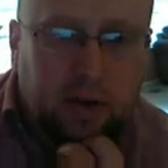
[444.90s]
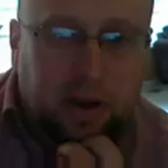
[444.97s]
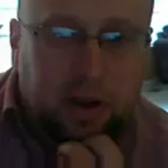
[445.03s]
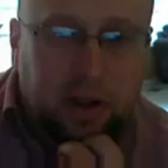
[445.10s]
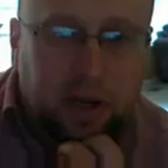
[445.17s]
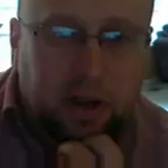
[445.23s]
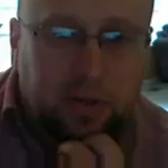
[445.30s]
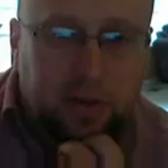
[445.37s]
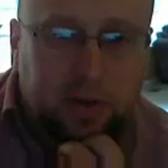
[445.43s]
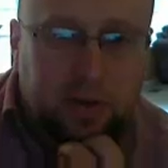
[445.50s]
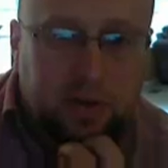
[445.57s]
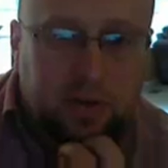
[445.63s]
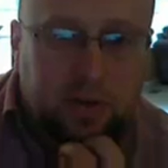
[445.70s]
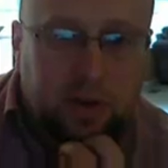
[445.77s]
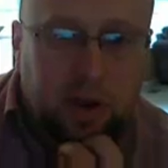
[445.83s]
Okay, so we
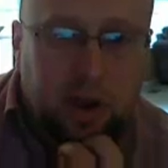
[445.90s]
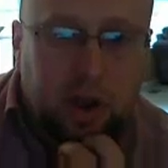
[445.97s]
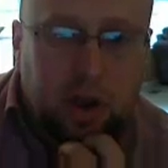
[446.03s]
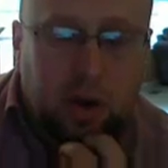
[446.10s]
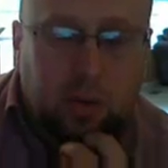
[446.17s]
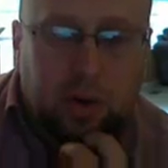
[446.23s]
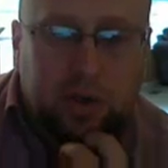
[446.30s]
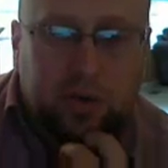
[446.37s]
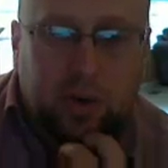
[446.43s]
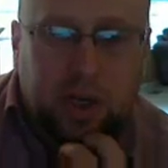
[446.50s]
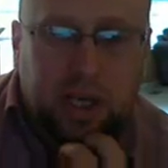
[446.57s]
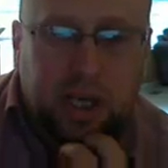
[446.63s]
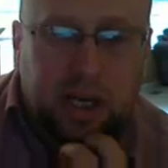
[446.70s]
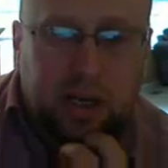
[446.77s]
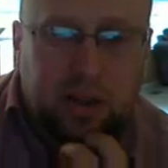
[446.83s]
go back in and we
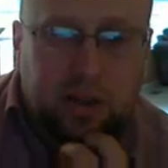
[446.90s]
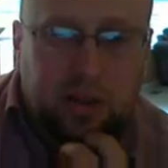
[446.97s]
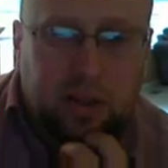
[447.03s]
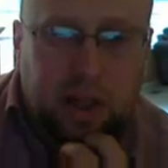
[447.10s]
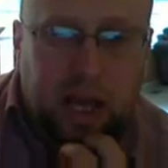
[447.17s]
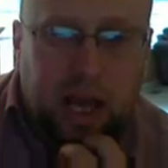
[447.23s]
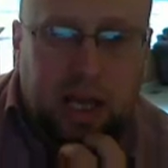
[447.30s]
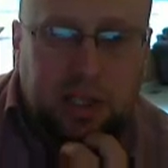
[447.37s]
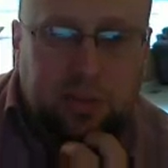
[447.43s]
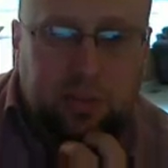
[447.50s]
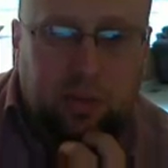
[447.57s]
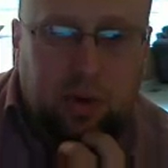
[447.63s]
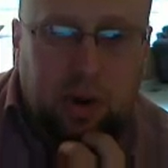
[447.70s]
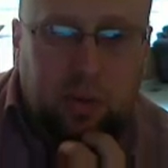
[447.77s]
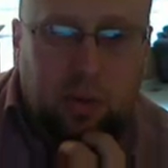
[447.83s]
plug that in with
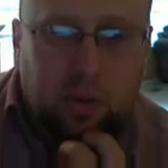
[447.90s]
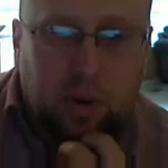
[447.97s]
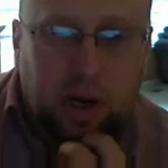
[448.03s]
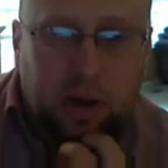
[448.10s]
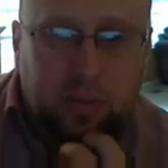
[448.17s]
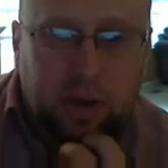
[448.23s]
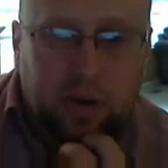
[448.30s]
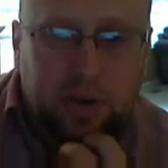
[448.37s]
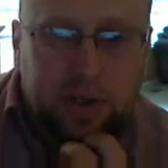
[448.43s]
our Ka value.